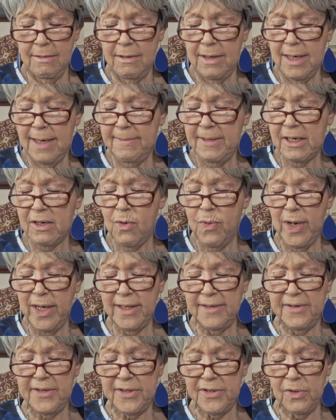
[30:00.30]
Well, I'm the
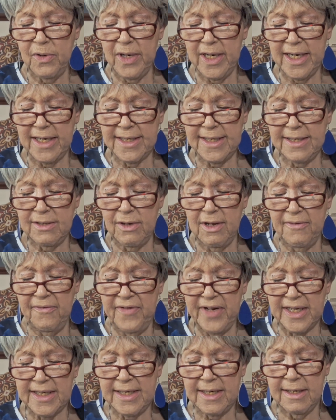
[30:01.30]
queen of sorting, so I'll
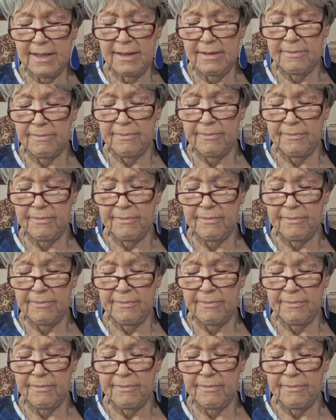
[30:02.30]
fix it.